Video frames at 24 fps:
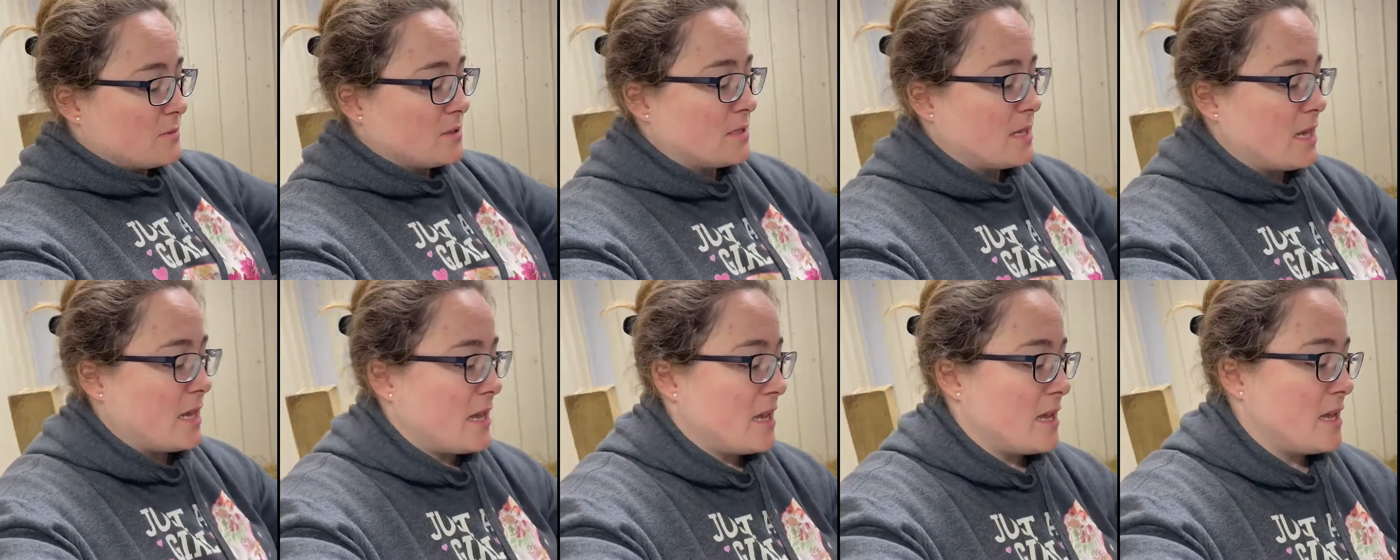
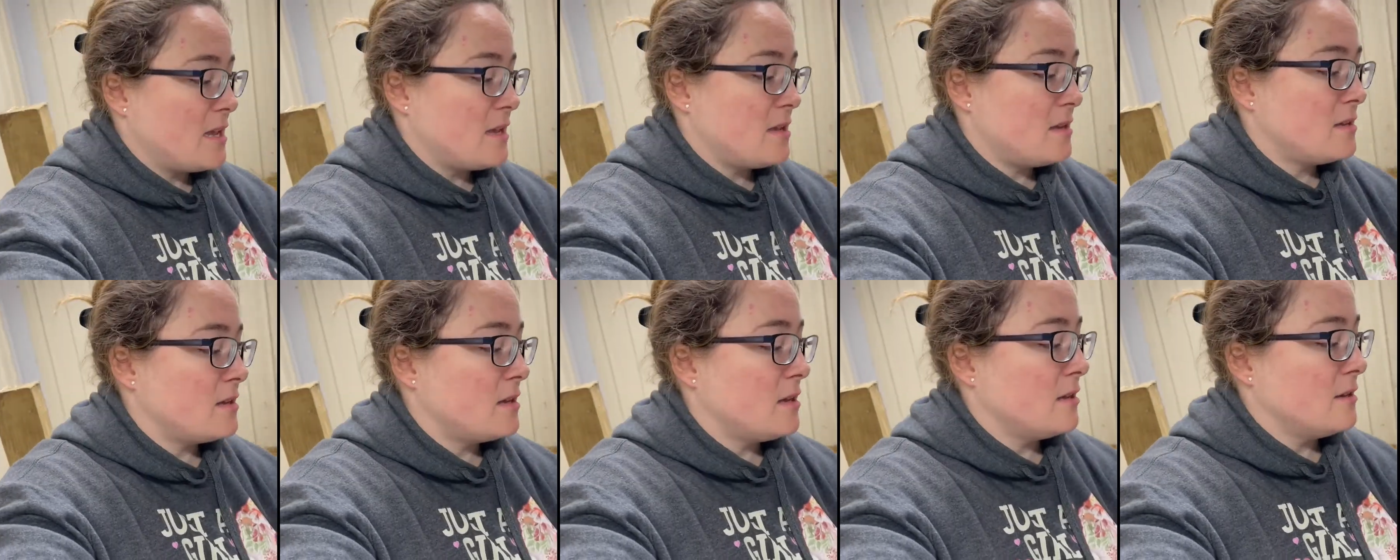
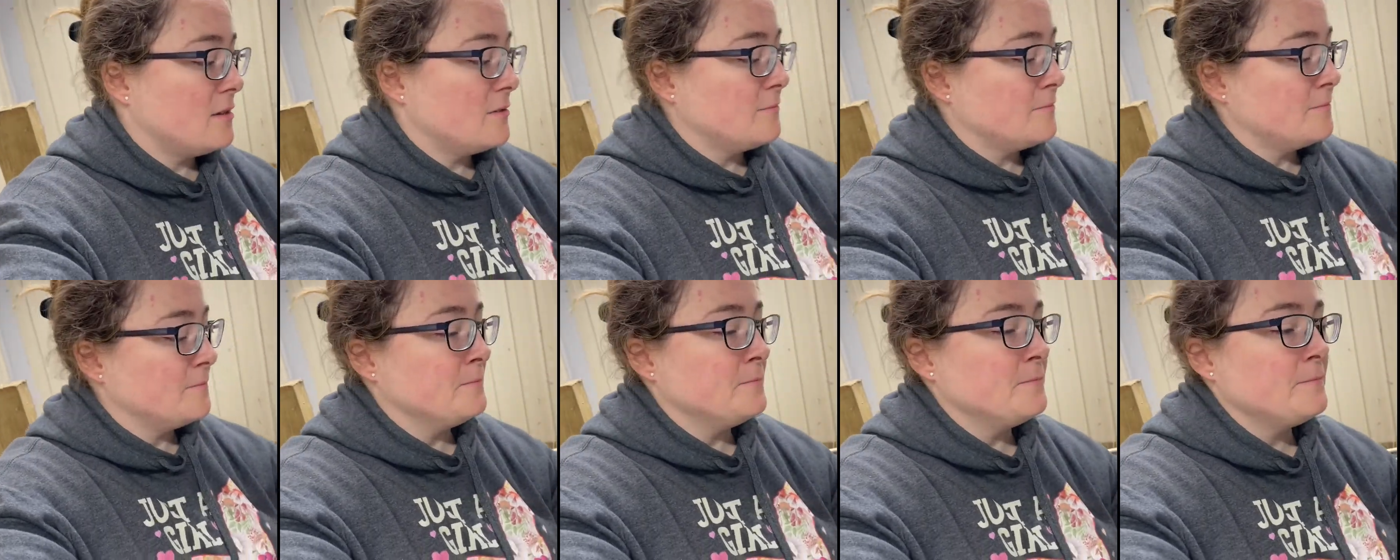take,
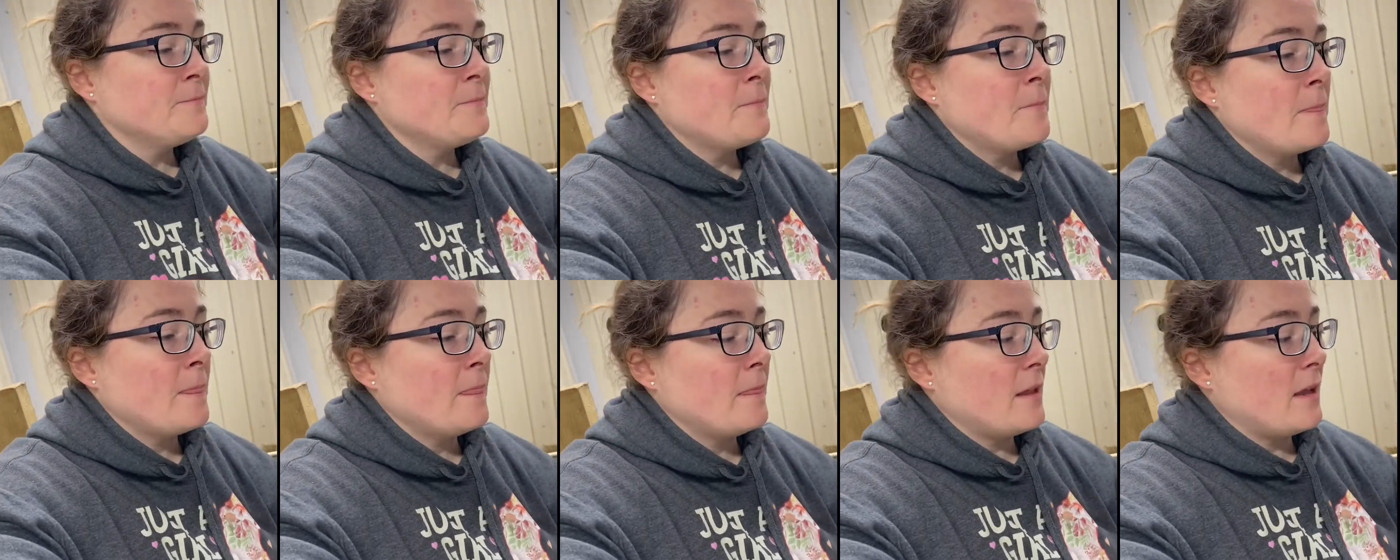
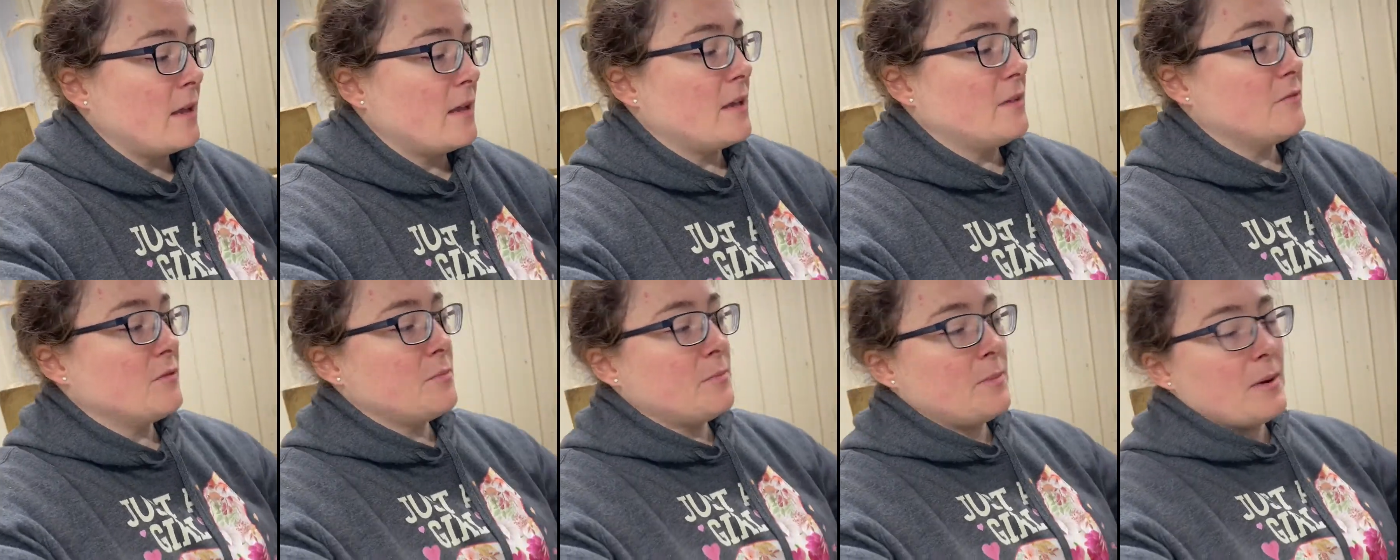I
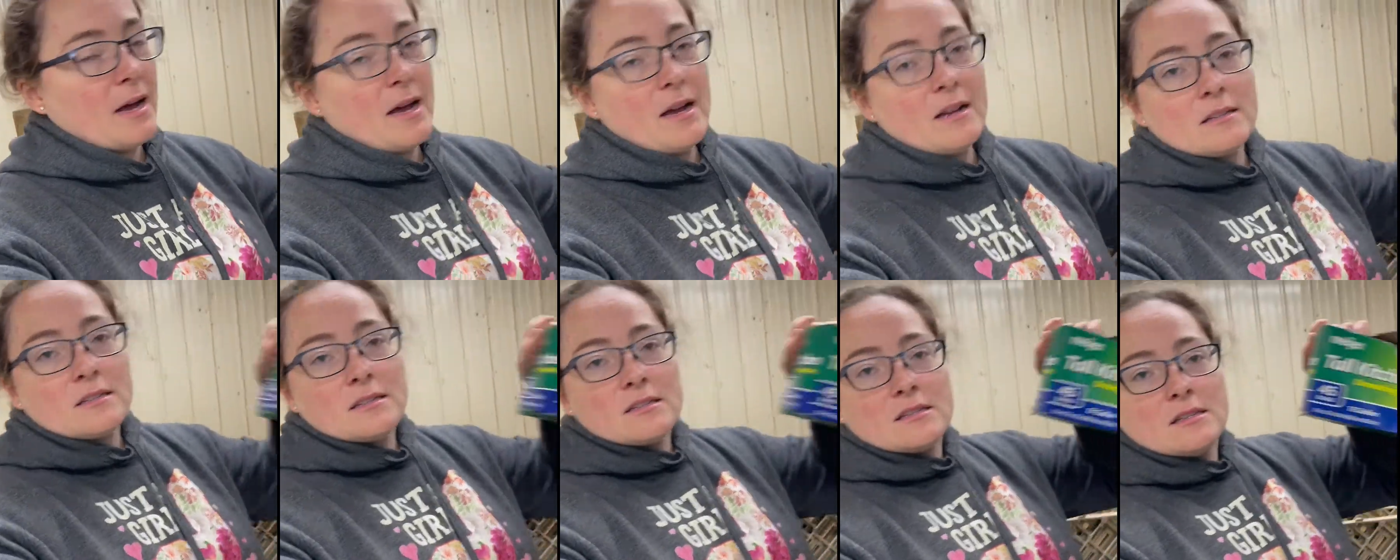have a
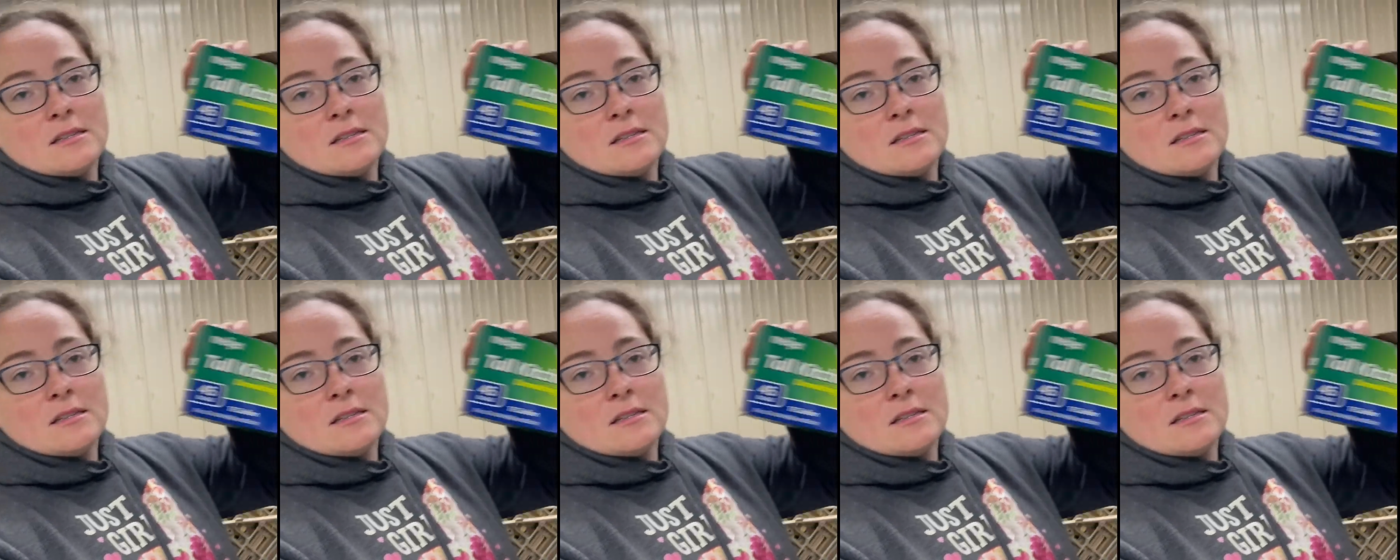box